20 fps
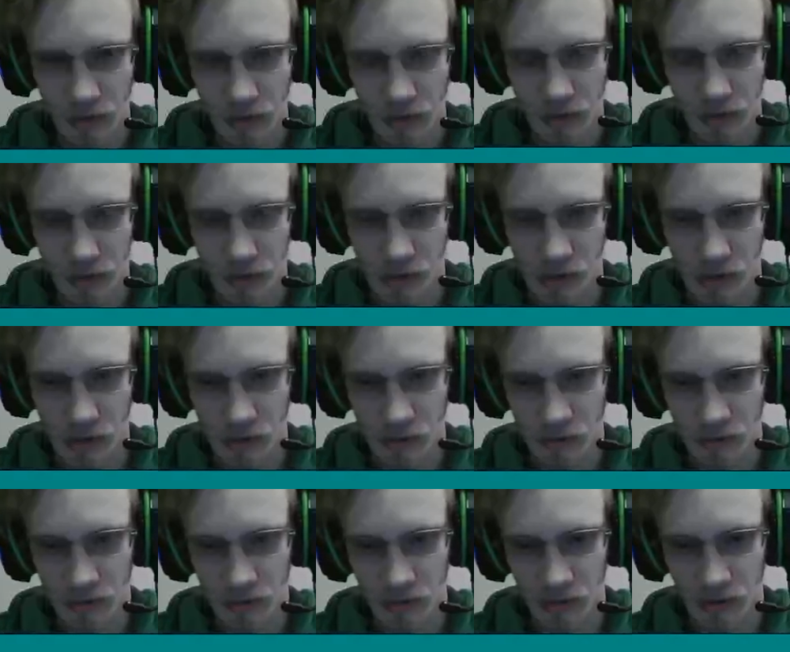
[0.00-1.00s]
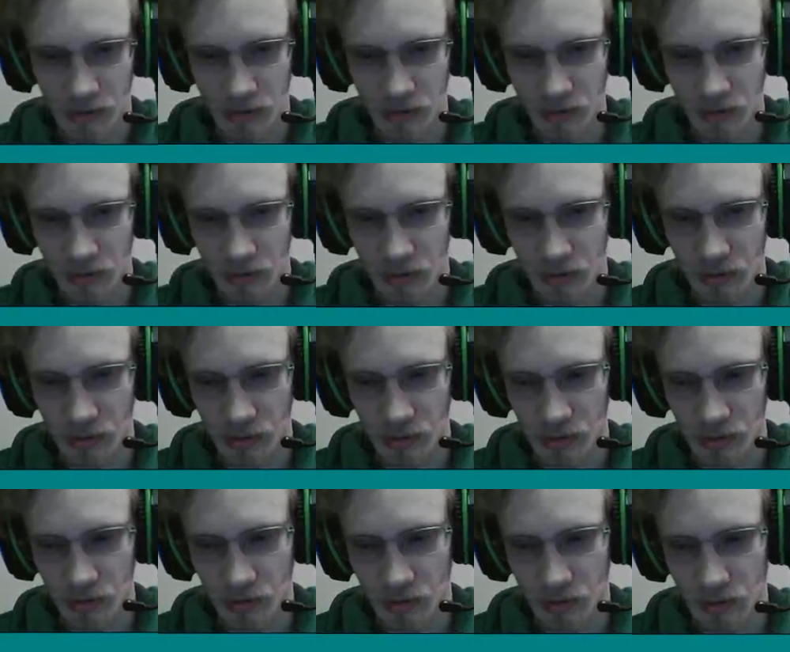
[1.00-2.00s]
Folly of
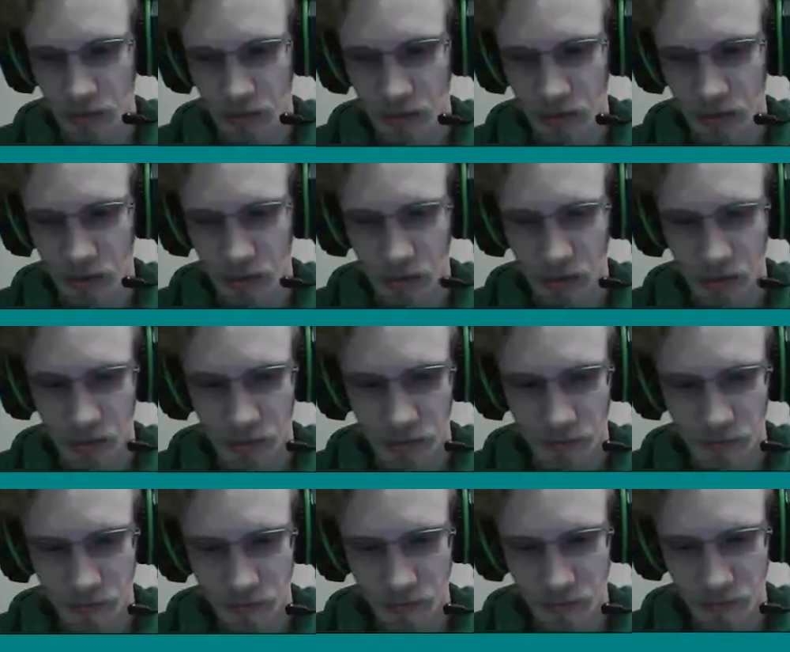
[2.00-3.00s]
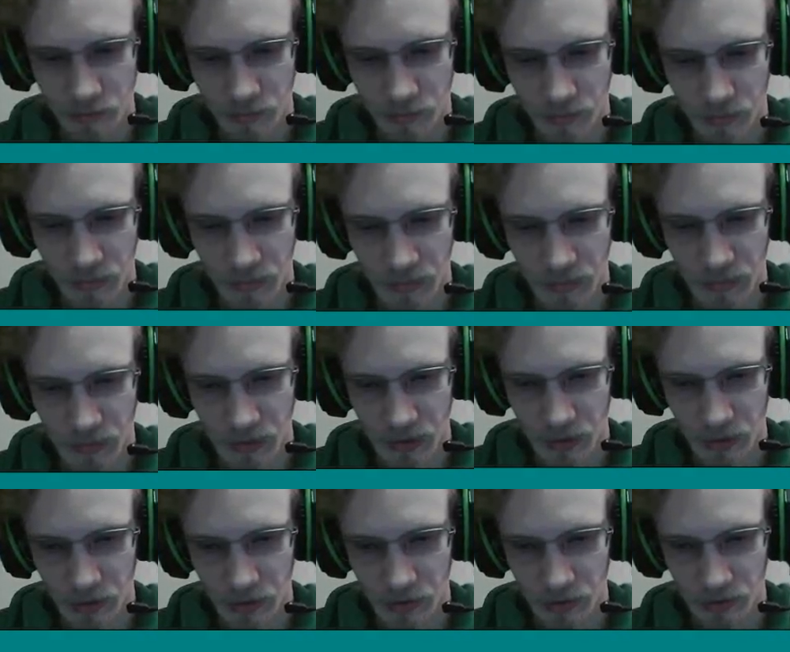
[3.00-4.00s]
Celestia title card.
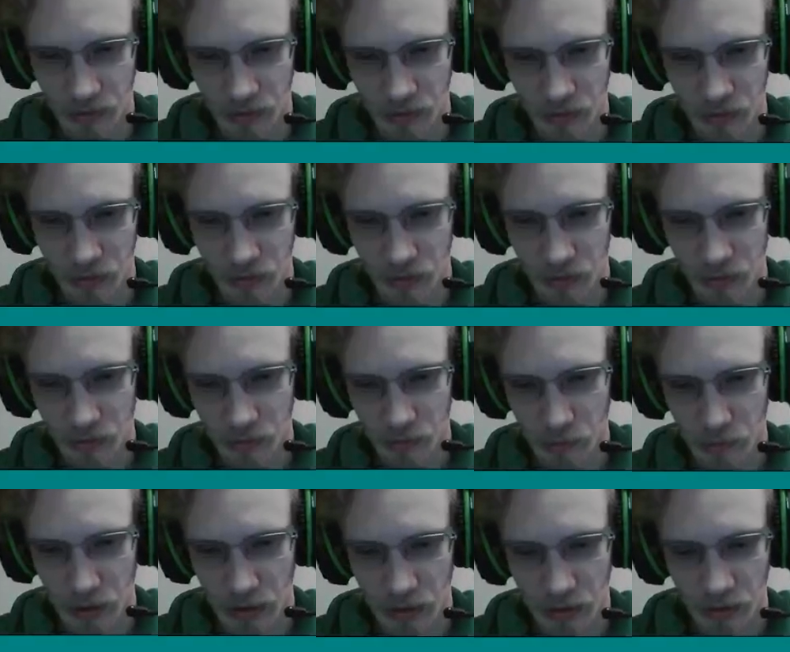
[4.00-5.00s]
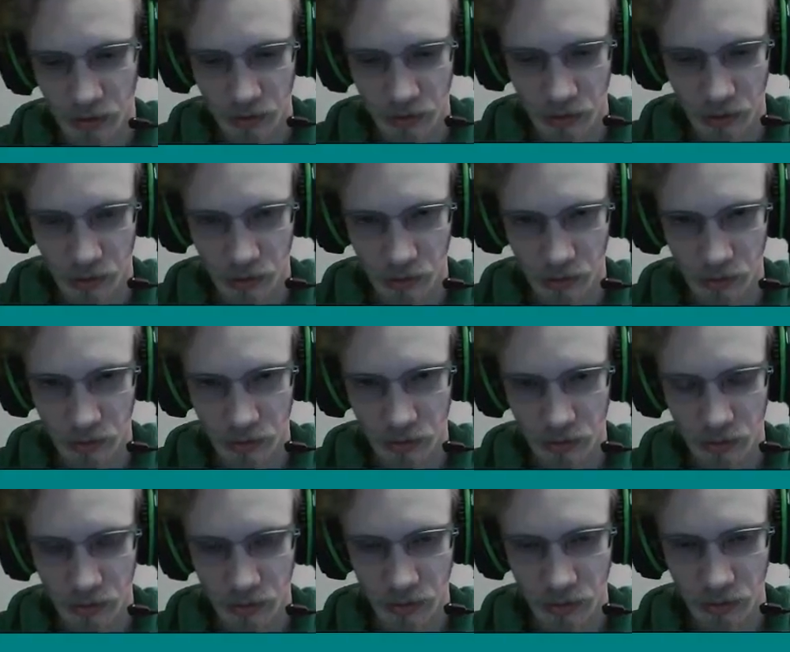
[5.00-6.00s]
And then my end card,
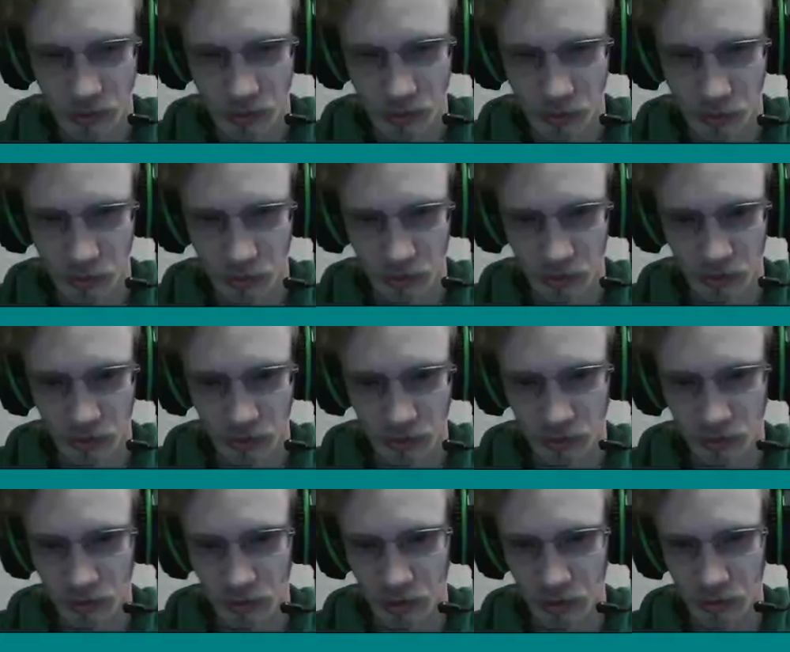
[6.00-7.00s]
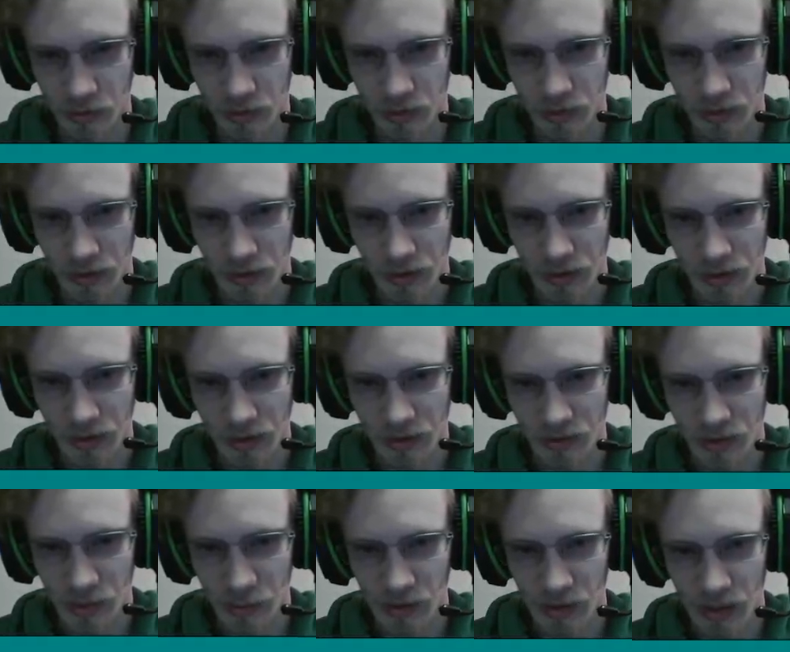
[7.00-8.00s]
which is just, you know,
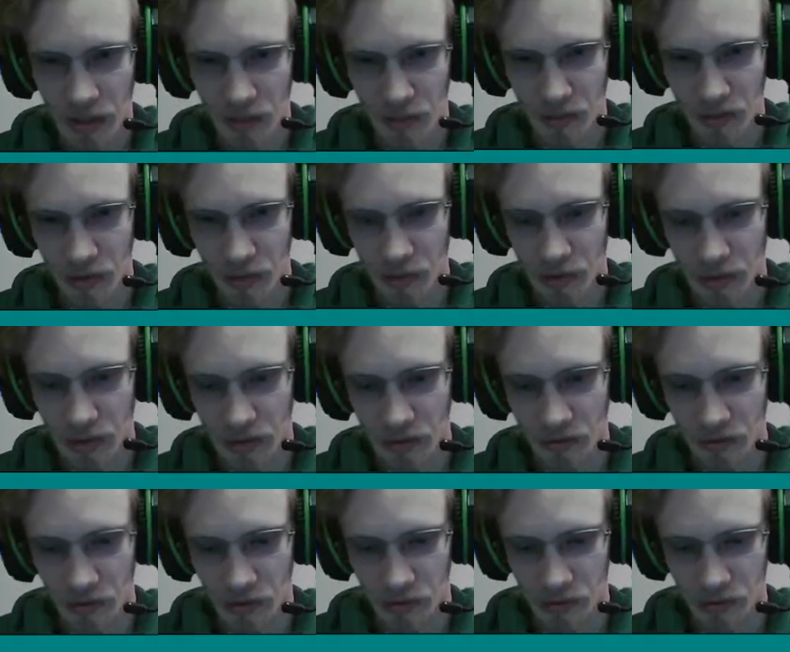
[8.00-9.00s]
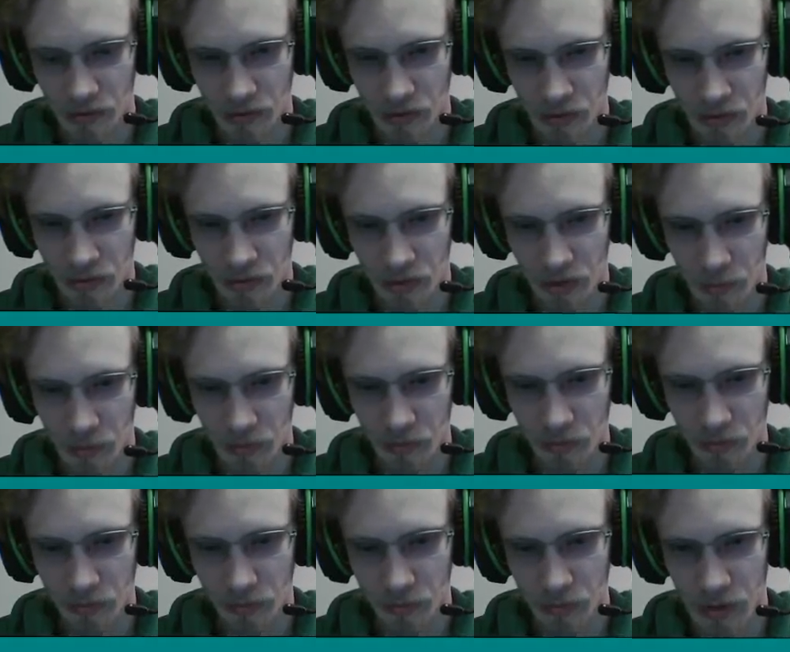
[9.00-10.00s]
stopping animated by text on top
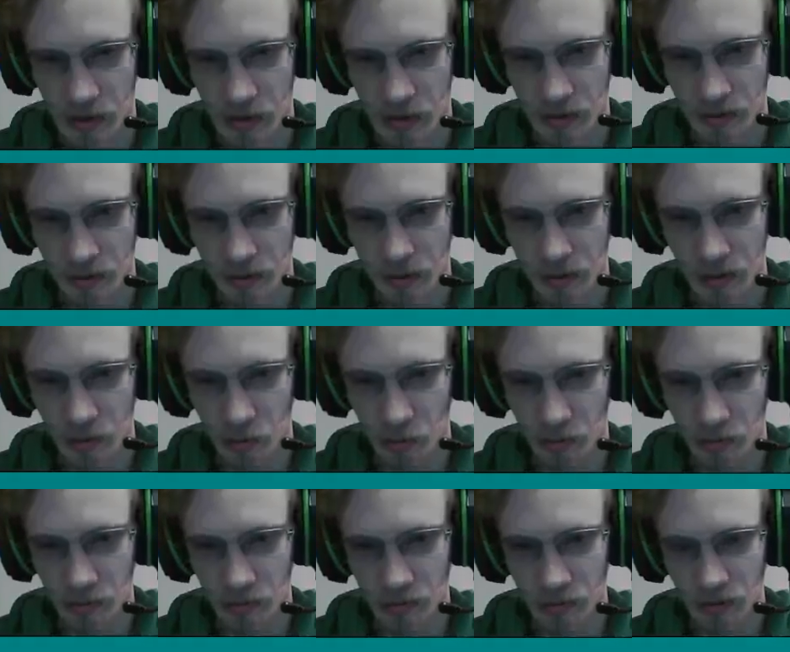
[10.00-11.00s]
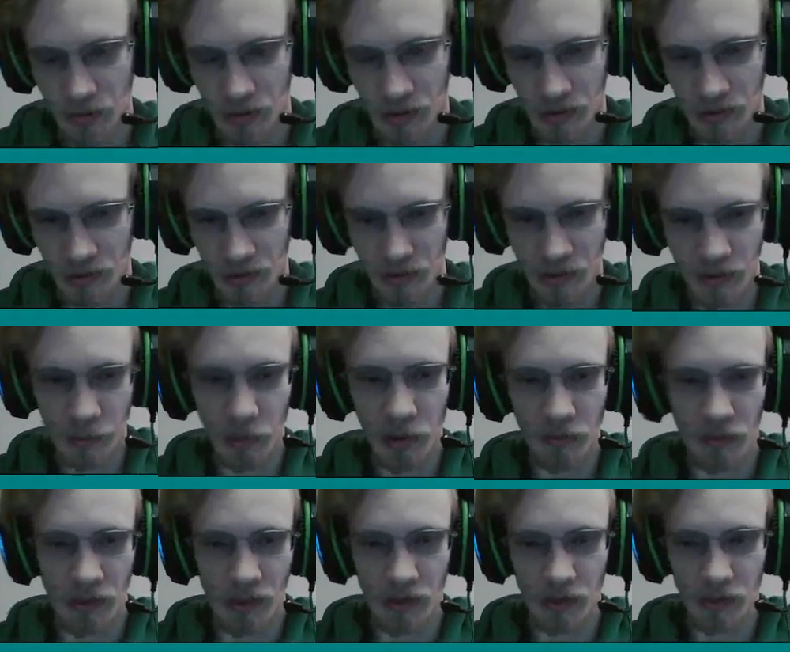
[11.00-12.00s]
of my intro. That's in all my
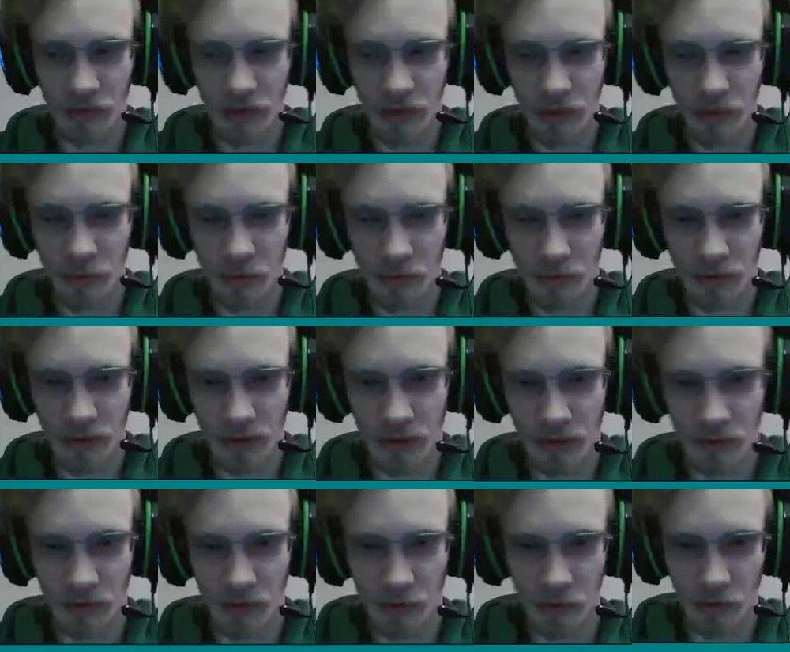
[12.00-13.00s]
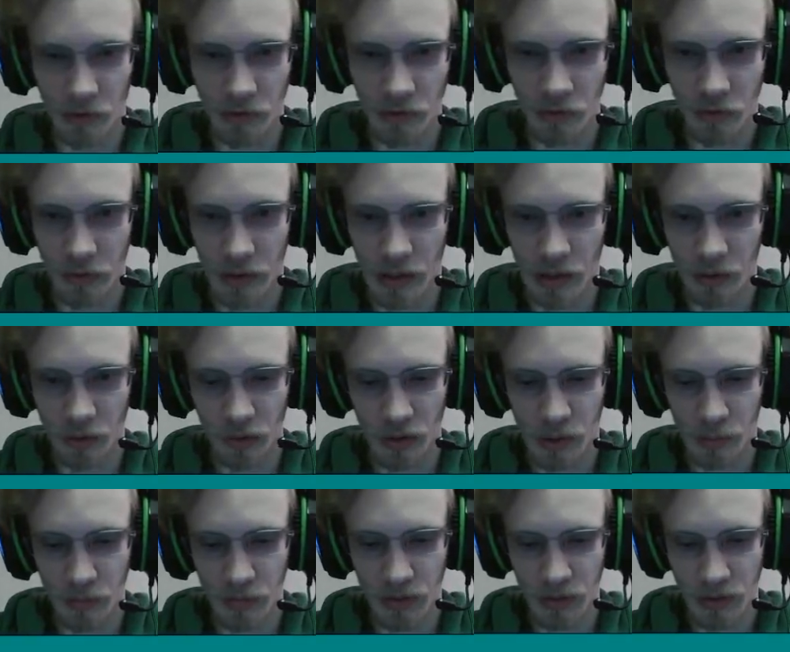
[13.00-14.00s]
videos, so that was pretty easy to just drag and
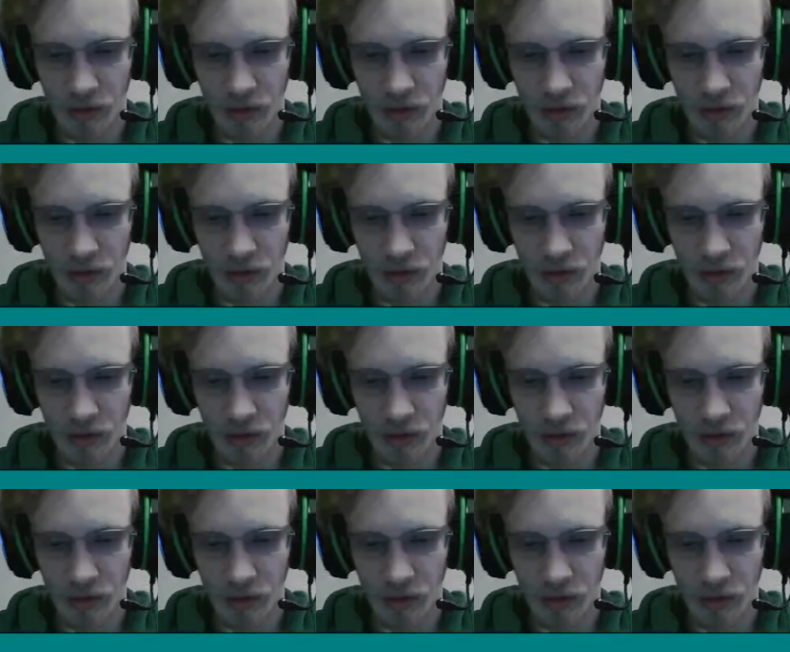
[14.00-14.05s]
drop